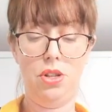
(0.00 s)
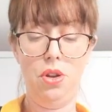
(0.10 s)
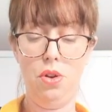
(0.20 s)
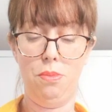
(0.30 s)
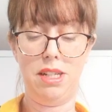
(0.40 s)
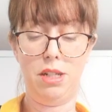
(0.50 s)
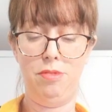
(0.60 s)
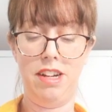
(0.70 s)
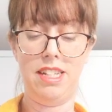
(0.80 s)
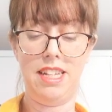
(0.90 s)
to your mix to
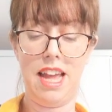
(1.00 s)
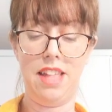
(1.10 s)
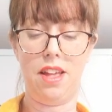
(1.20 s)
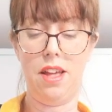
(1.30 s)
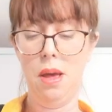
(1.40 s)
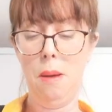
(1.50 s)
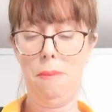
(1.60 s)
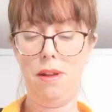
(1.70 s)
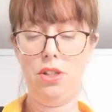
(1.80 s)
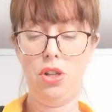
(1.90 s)
bring it together.
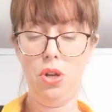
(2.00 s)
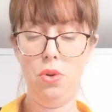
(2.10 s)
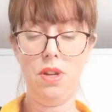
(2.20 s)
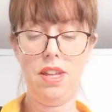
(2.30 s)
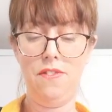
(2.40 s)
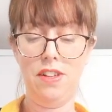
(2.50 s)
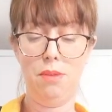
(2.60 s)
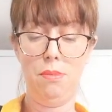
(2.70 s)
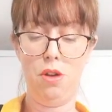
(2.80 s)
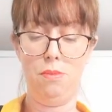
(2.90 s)
But do give
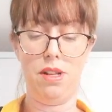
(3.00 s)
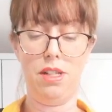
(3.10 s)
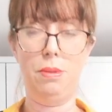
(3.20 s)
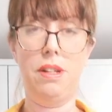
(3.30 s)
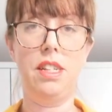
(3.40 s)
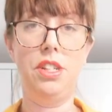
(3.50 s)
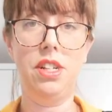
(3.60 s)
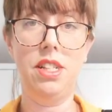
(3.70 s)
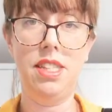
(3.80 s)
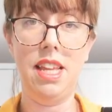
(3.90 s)
it a moment, because as
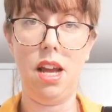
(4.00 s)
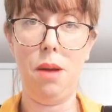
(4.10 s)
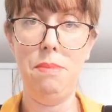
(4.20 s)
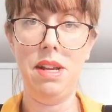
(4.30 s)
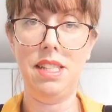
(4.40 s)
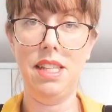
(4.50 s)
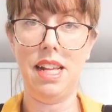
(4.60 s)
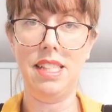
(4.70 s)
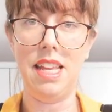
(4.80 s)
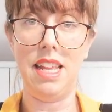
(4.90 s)
you can see, I'm mixing
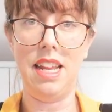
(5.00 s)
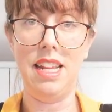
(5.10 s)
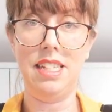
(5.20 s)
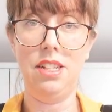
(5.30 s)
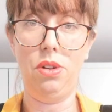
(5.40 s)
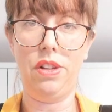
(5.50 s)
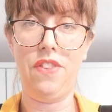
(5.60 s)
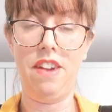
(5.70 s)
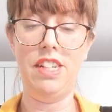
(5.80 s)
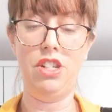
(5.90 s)
that in and it still looks
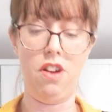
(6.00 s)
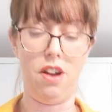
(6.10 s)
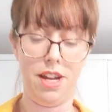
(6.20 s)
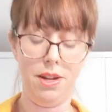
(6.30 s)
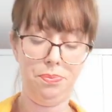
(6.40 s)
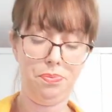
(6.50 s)
very dry.